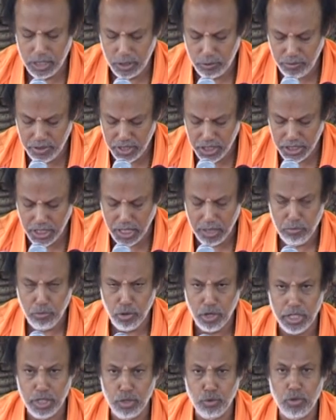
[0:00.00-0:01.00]
this physical
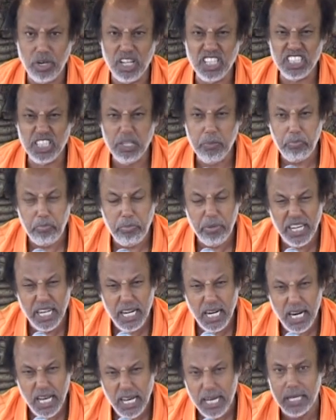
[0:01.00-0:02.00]
body known as the
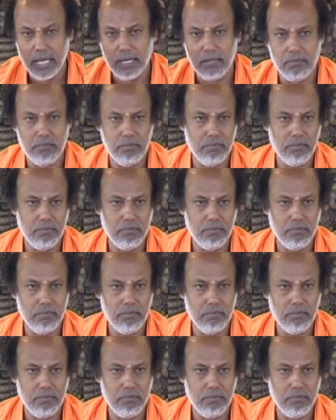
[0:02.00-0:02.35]
Pinda.